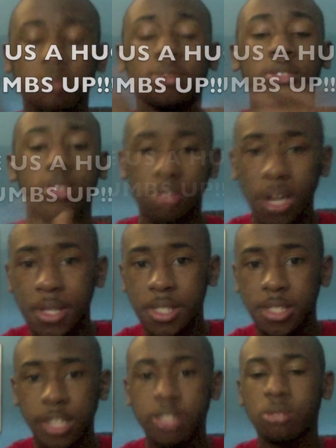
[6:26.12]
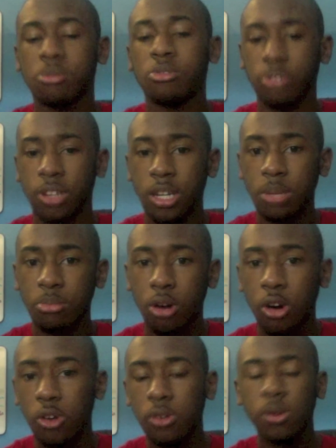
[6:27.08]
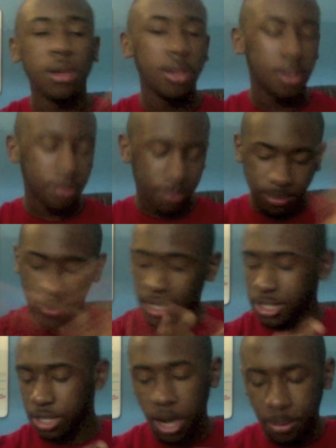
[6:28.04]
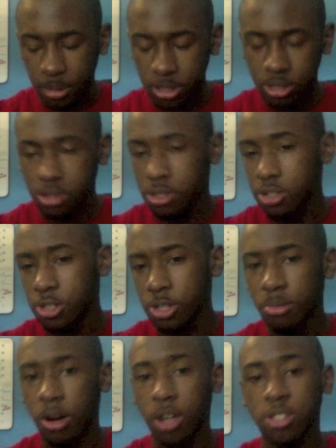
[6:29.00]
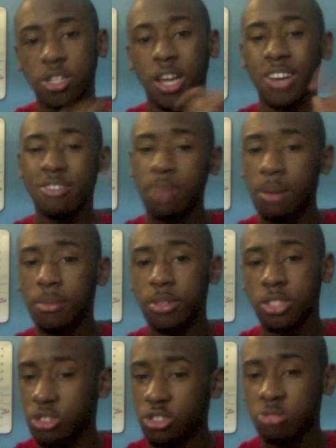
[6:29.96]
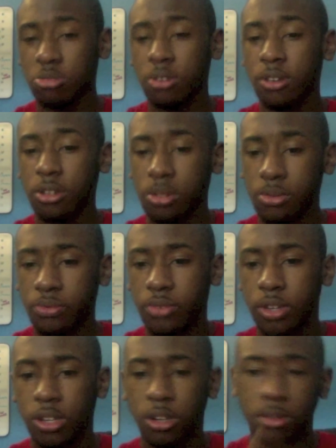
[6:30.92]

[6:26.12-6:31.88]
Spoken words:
and subscribe to the Daytona Community Bro, as they help us so much, and remember to shoot another video.